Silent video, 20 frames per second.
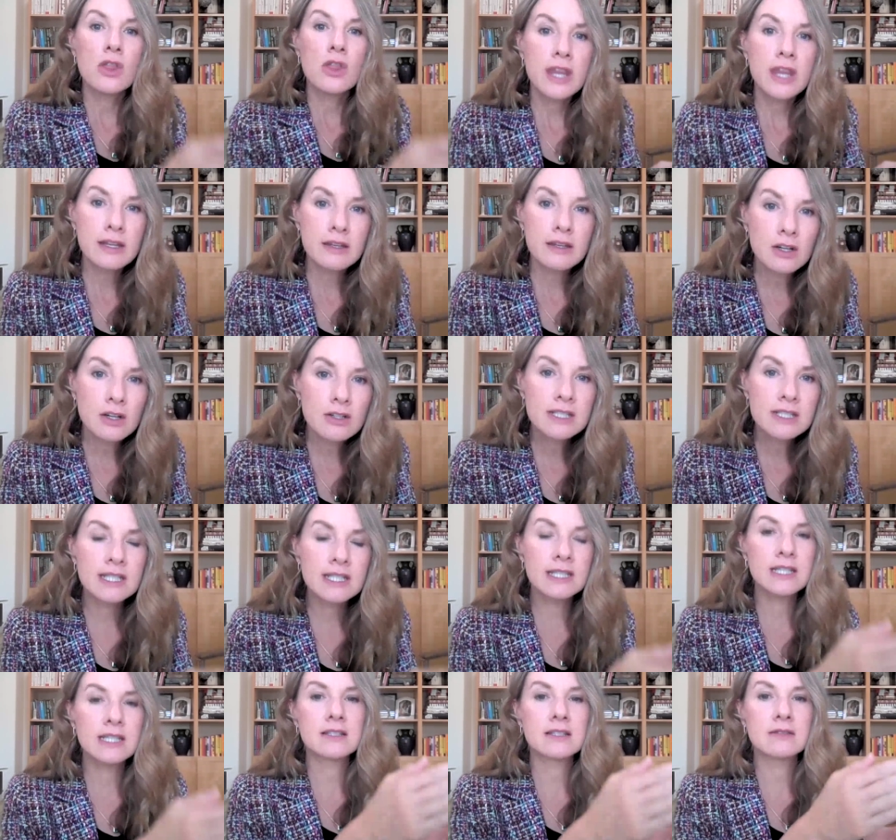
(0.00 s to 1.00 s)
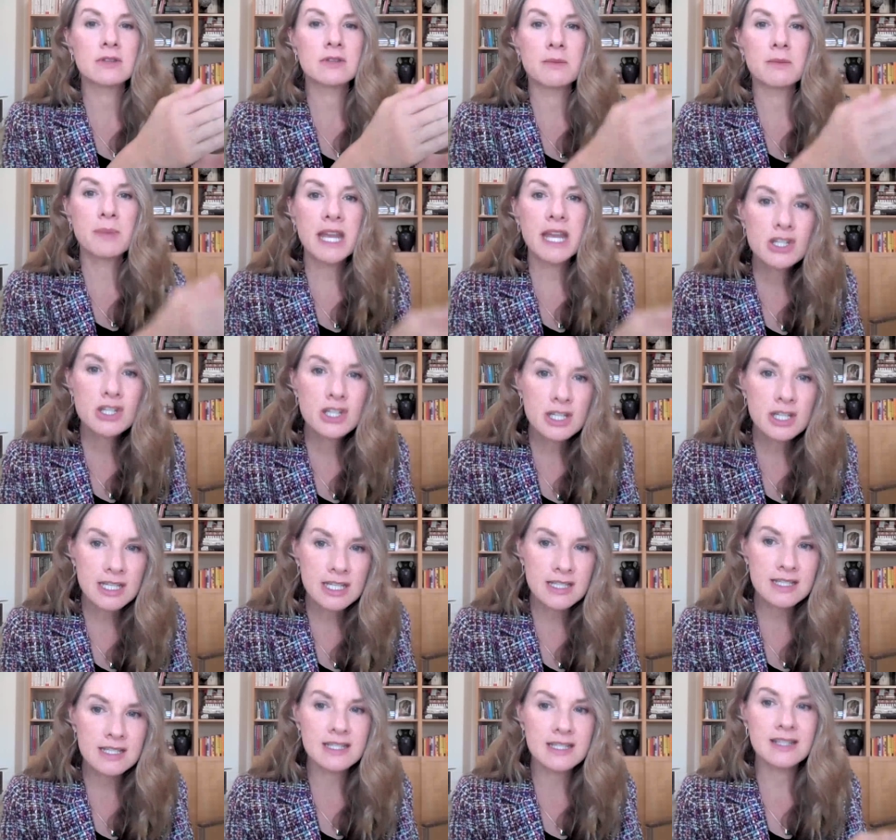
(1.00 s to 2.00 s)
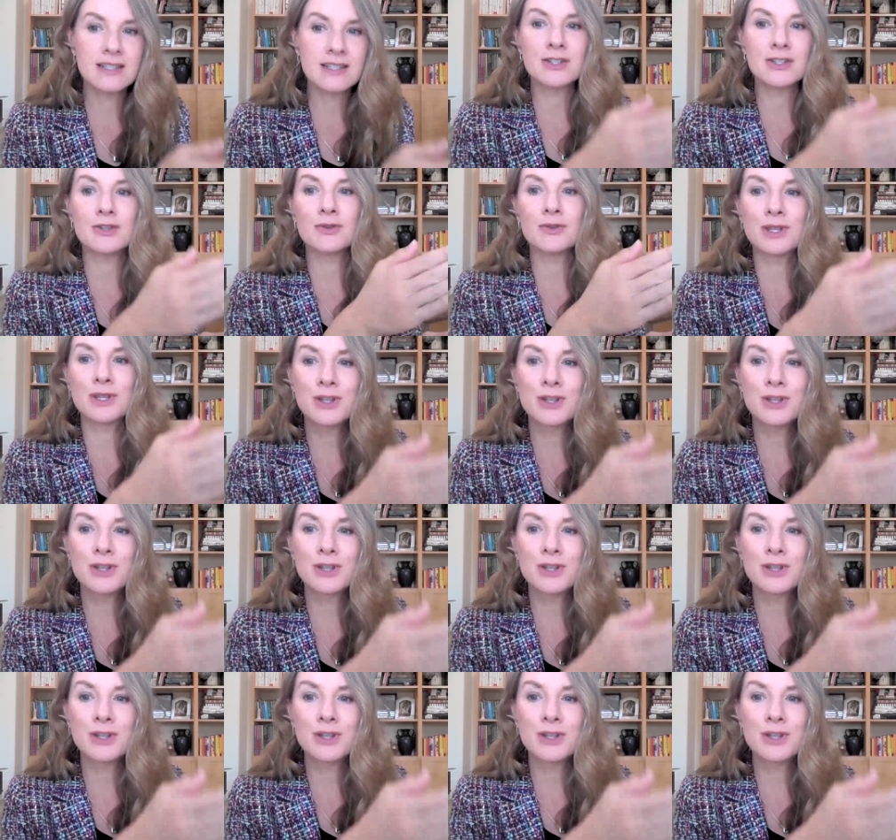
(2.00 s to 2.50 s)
that nursing needs, the patient needs to do,